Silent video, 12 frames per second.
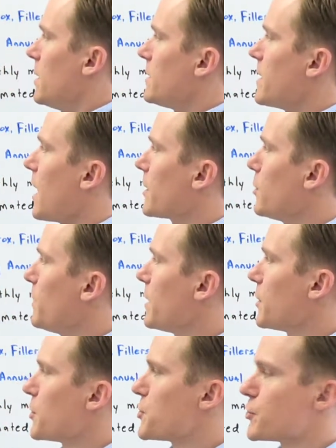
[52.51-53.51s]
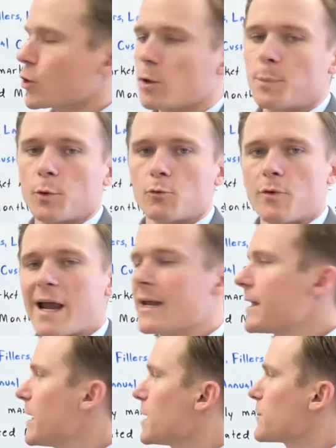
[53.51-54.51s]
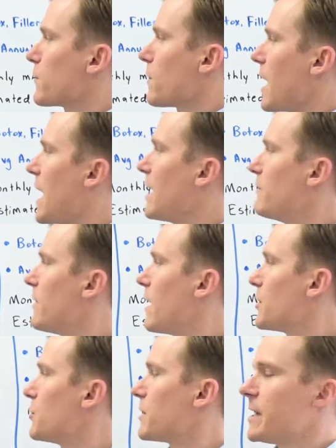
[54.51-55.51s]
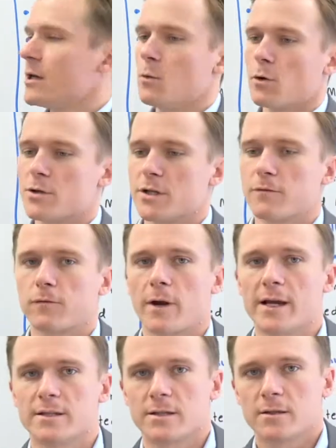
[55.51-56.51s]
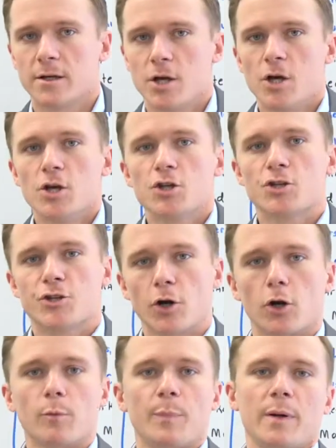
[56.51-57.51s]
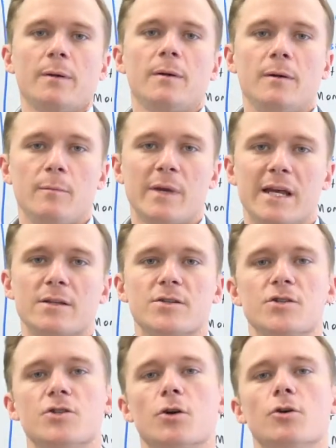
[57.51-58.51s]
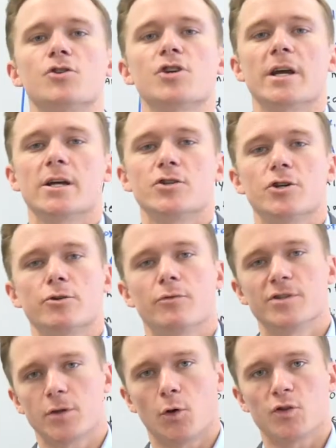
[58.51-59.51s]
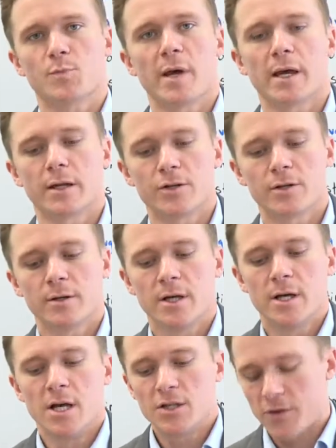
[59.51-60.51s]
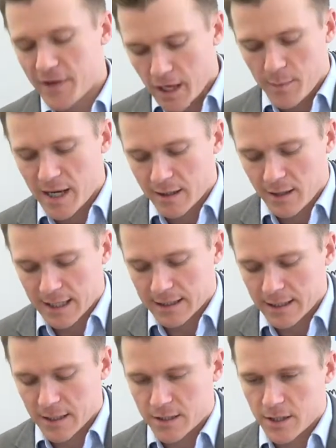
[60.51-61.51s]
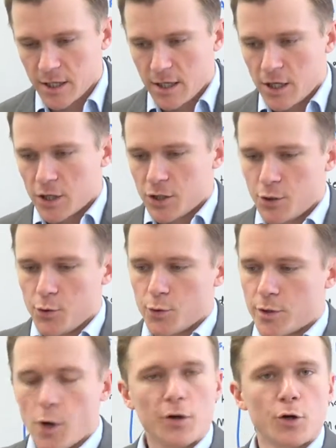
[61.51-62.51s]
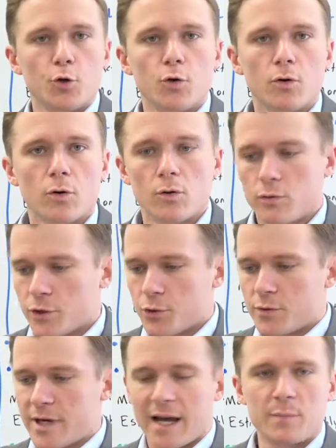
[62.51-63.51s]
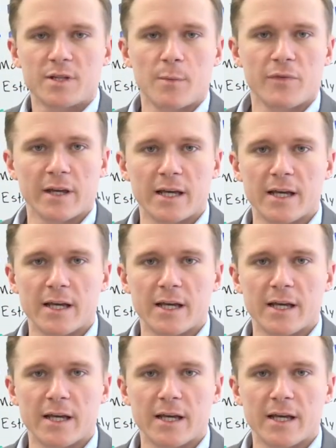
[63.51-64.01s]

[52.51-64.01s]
Document your SERP rankings for high value keywords and phrases. SERP means search engine results page. So think about it like this. You go to Google, you type something